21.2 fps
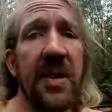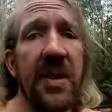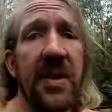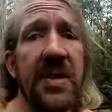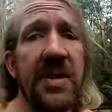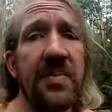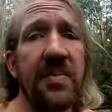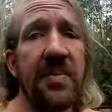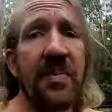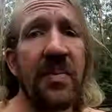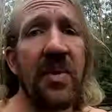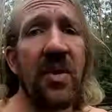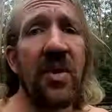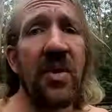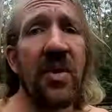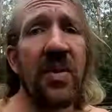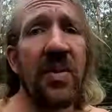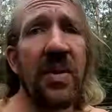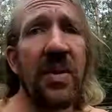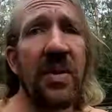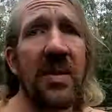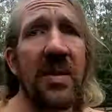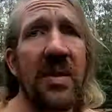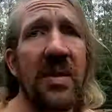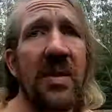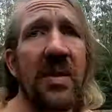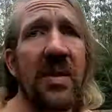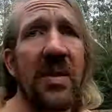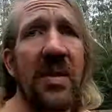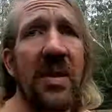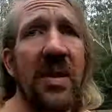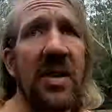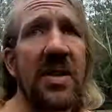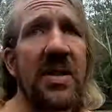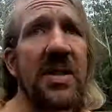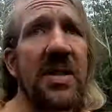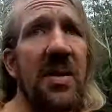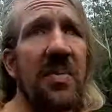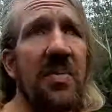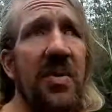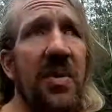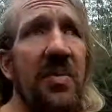is more than
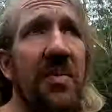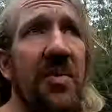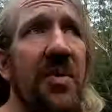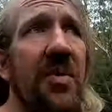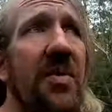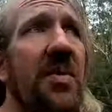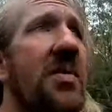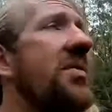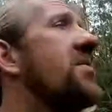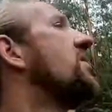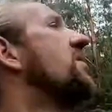acceptable.